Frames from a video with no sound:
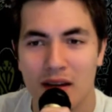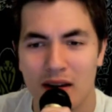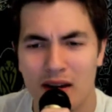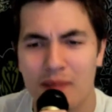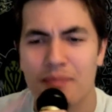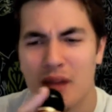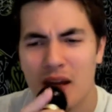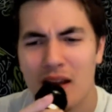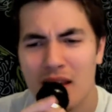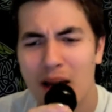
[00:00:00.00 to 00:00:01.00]

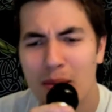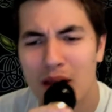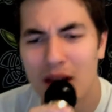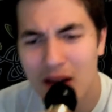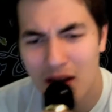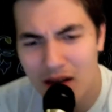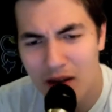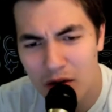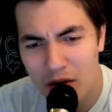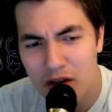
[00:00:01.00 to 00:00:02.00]
Lobbying,
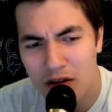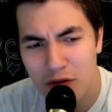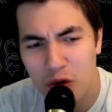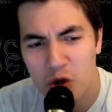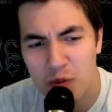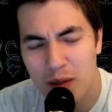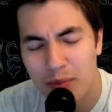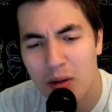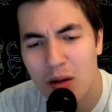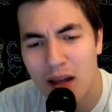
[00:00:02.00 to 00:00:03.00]
you can force
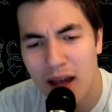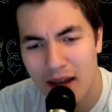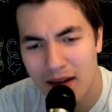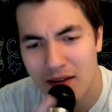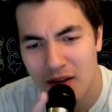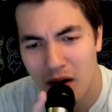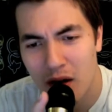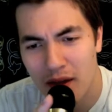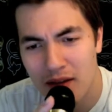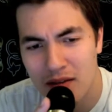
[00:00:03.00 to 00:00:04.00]
people and all
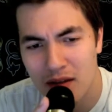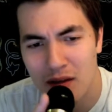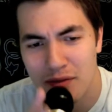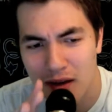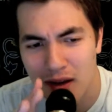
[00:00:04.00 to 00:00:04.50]
that stuff.